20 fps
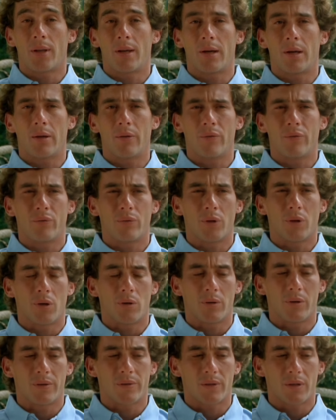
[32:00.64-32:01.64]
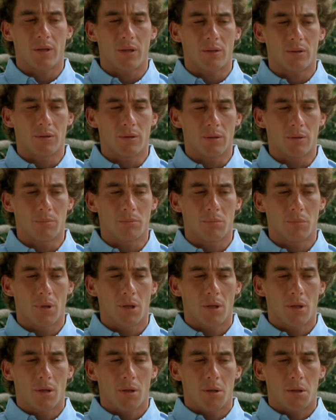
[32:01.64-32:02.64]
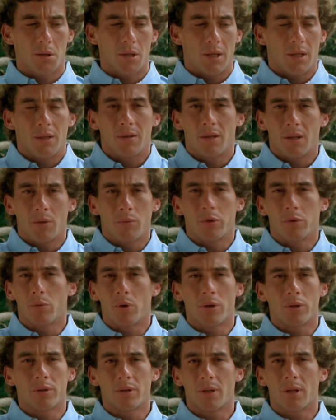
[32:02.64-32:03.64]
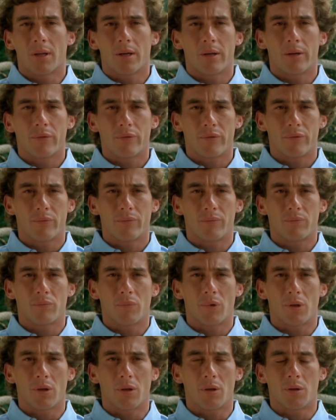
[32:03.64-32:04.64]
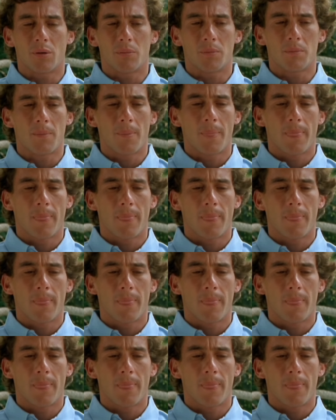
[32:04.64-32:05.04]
life. We always had um, anything we want in life. Um,